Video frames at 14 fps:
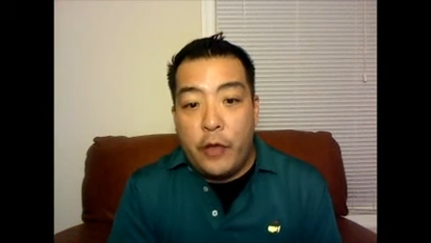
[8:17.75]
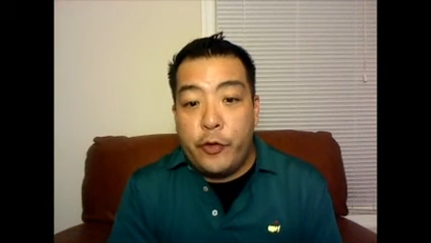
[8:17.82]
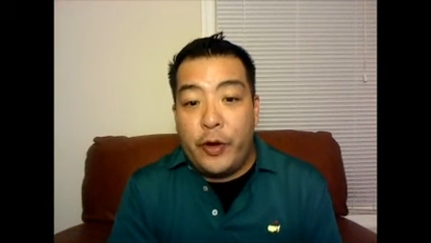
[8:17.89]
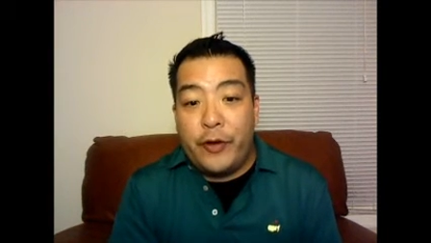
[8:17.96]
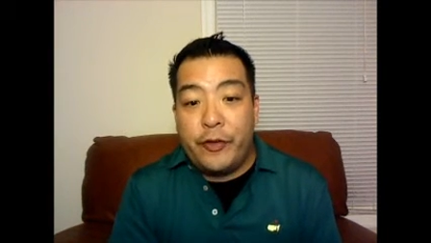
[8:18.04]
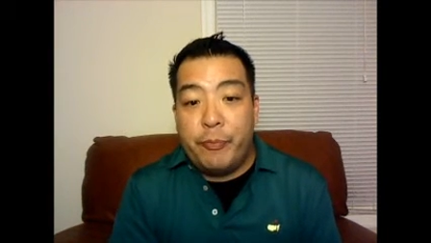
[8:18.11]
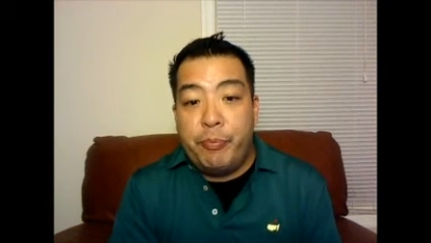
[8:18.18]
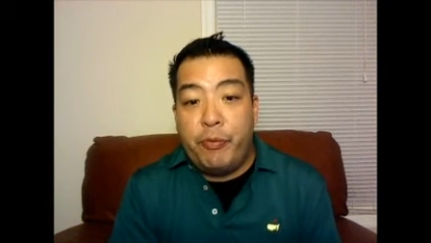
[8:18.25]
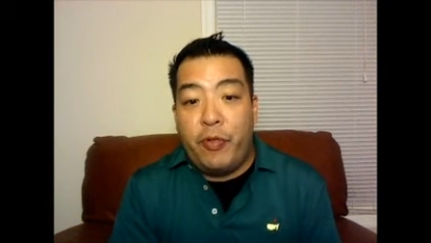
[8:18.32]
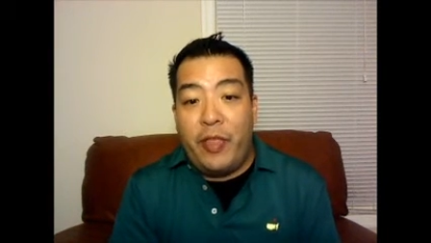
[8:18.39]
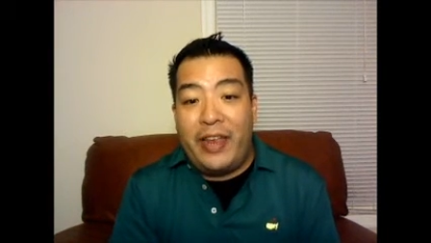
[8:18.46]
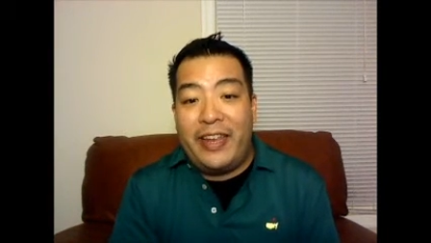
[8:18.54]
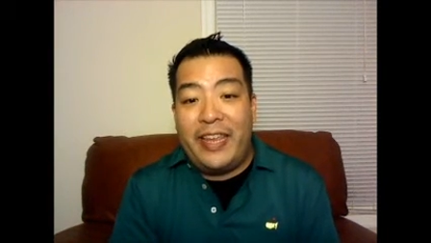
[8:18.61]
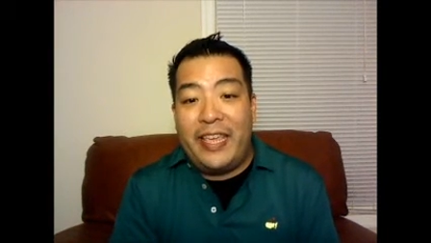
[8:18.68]
so there's
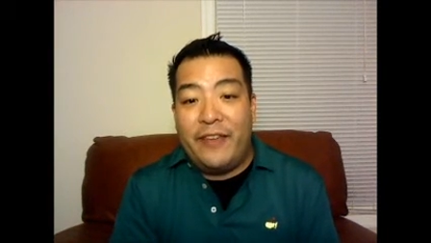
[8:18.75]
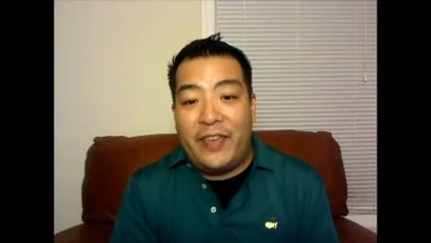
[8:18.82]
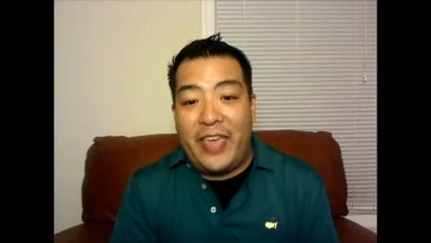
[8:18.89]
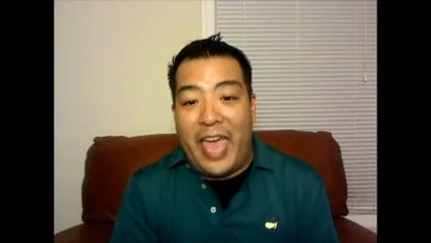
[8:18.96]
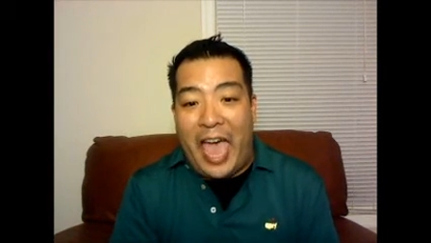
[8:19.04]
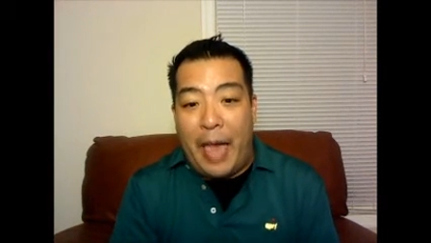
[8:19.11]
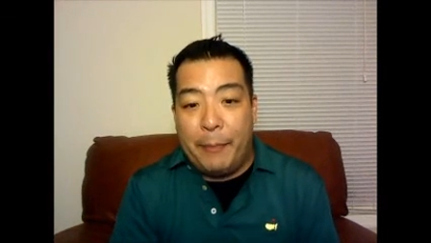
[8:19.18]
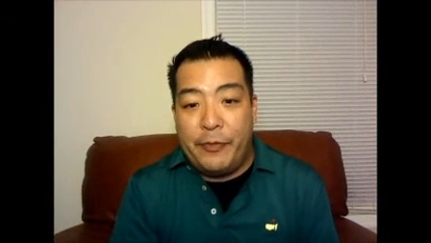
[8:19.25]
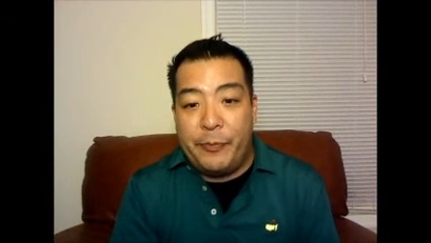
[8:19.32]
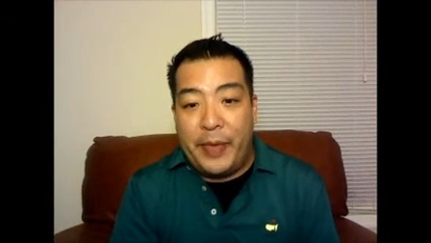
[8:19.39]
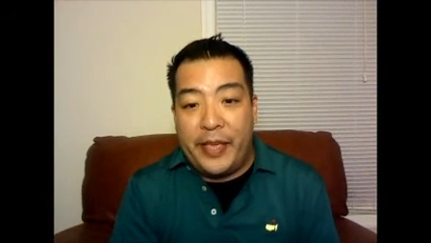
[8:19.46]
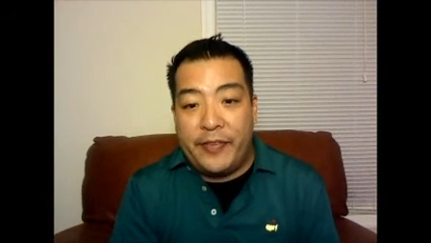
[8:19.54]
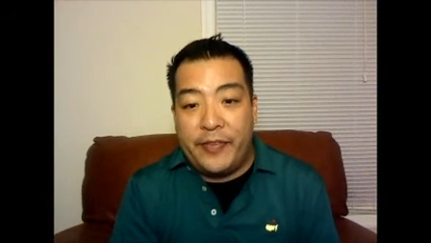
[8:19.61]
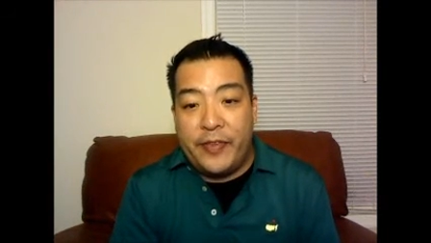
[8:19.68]
plenty of cap
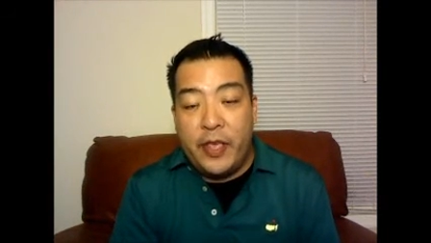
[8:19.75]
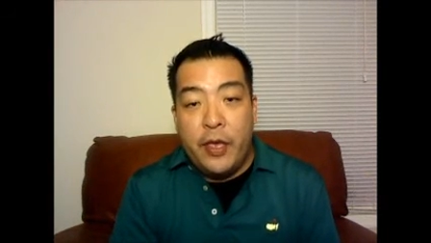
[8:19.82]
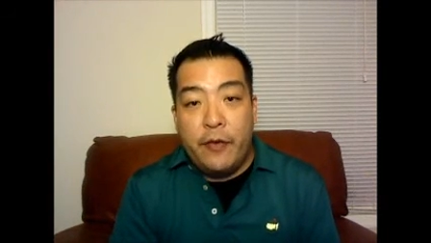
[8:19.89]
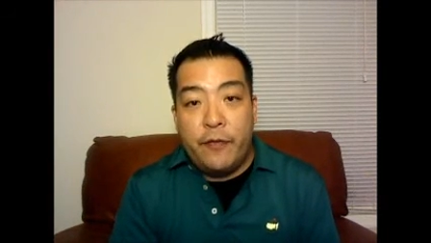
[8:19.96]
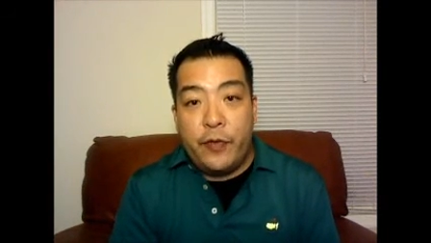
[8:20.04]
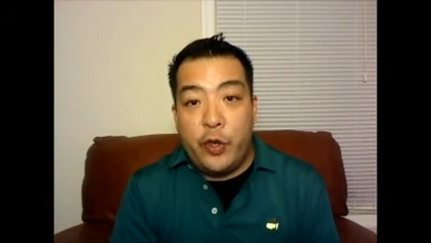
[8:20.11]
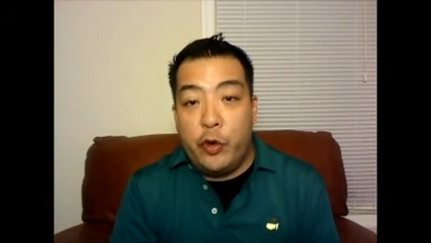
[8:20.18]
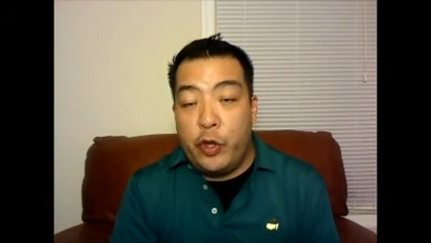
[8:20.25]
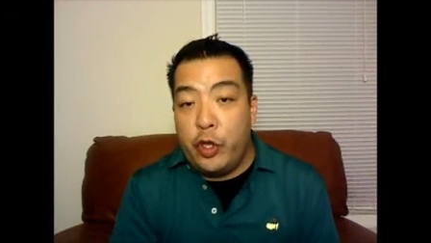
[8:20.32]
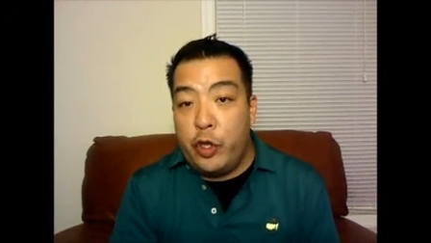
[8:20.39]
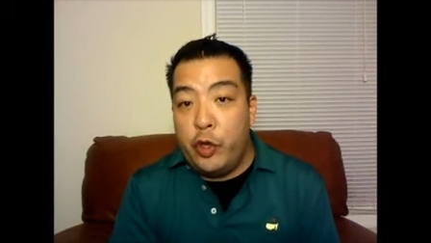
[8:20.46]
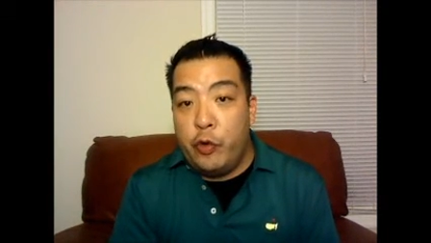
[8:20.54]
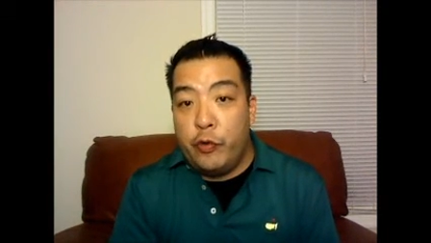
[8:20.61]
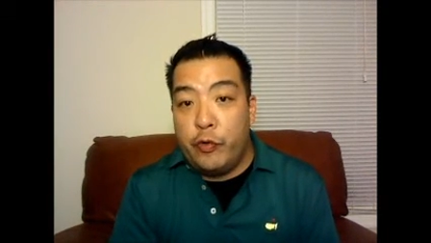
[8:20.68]
space for you to
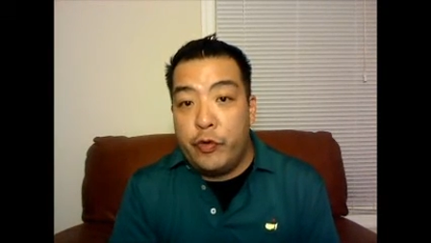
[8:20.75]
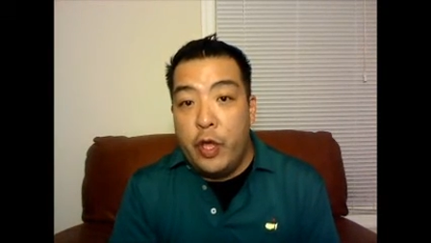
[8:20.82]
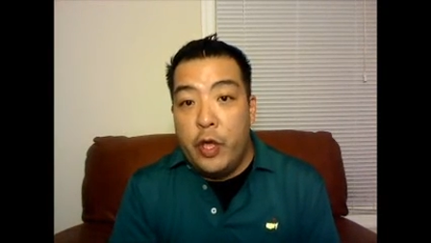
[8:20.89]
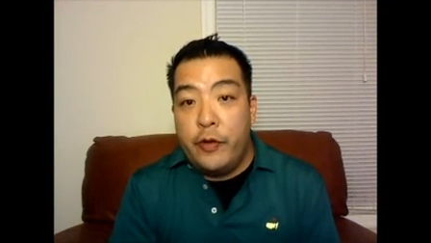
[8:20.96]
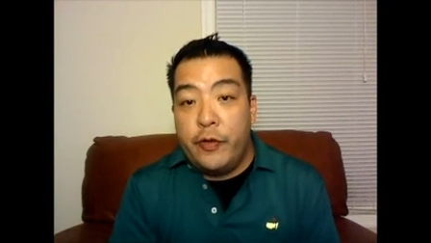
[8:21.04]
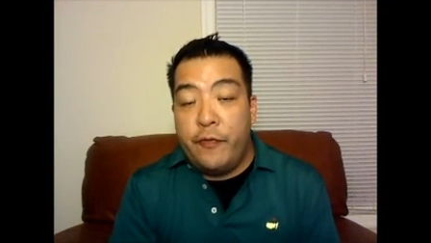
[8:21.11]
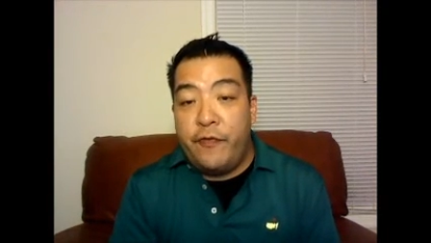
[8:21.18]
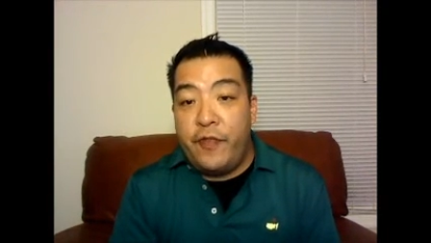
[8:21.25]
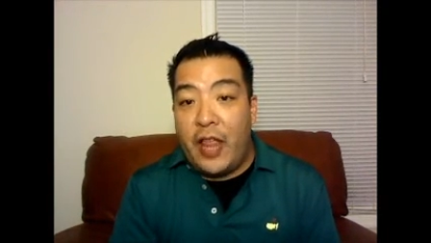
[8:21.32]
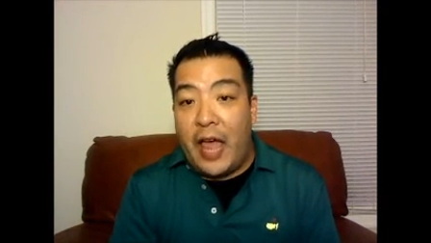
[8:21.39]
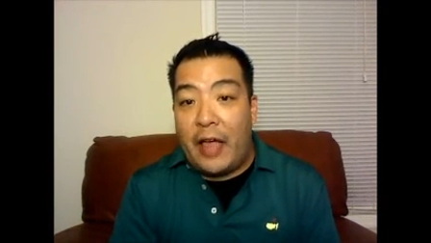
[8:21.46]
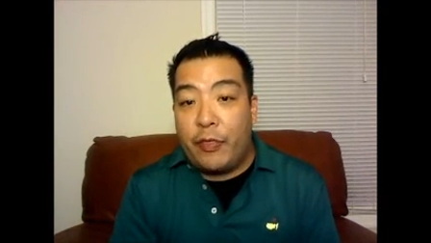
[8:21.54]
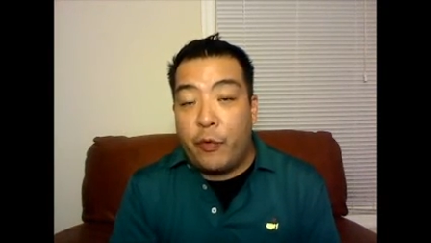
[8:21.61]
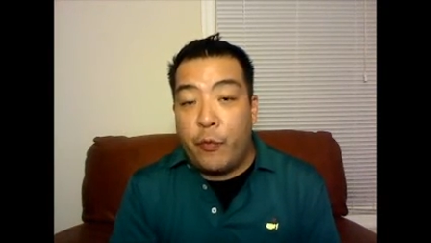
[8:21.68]
use to
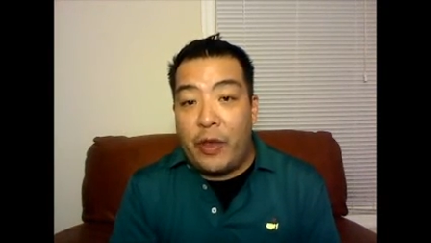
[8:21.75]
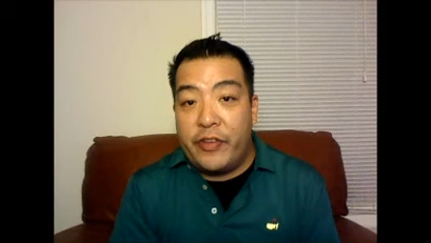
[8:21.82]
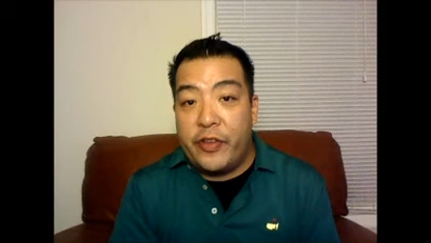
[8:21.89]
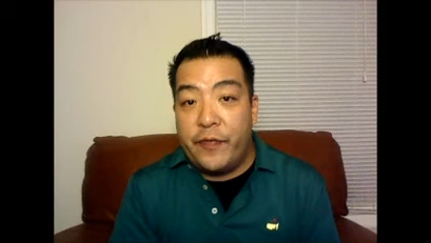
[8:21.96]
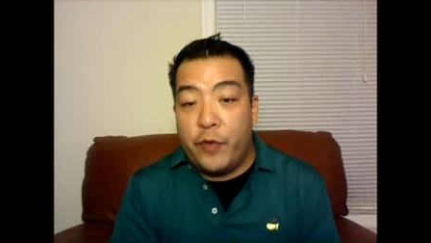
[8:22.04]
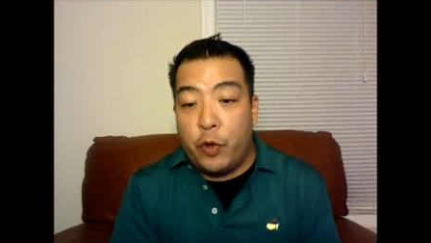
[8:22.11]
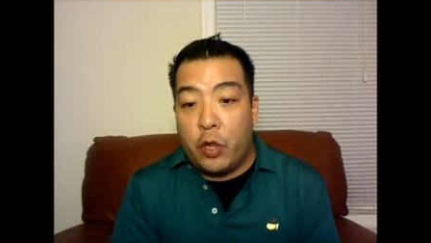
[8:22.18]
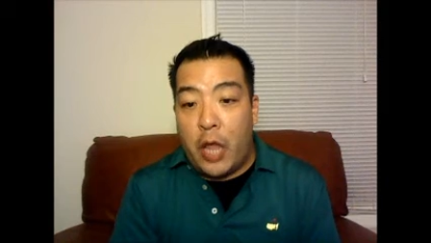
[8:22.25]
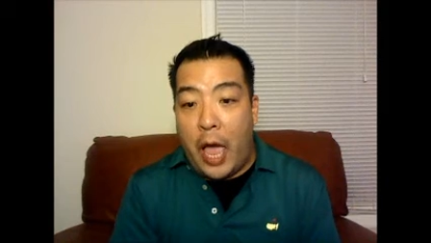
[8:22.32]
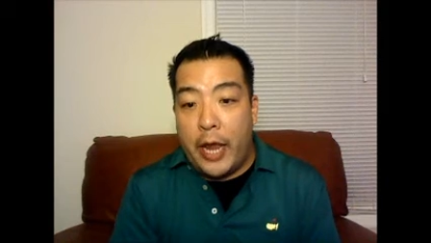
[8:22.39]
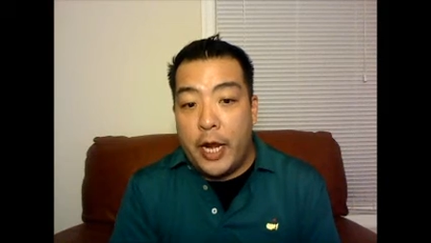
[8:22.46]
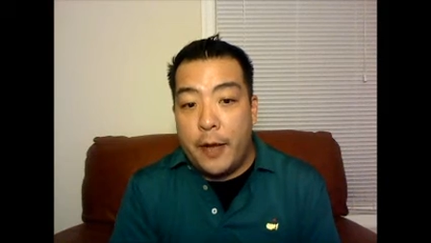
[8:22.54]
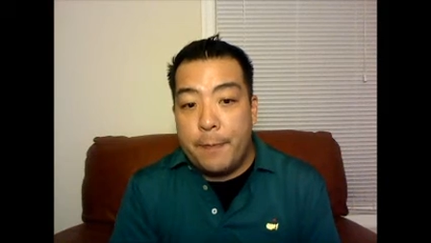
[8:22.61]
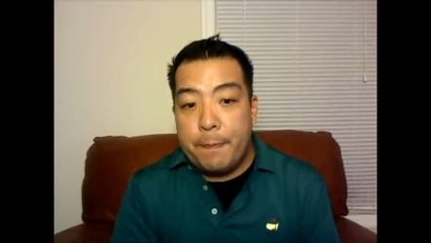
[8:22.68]
fill out the rest of your
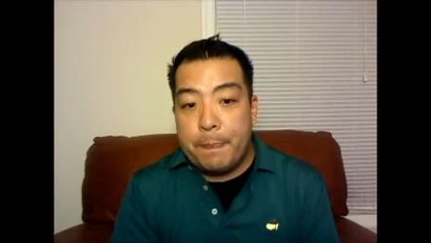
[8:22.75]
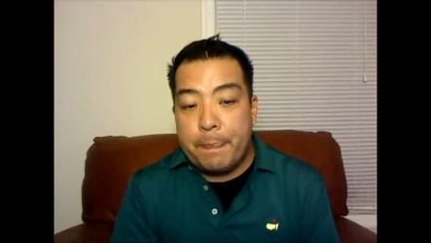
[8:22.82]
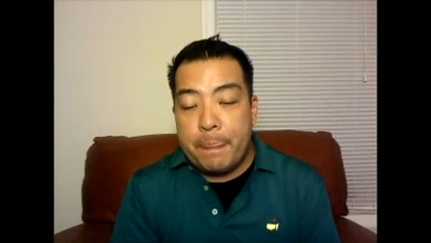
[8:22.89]
lineup.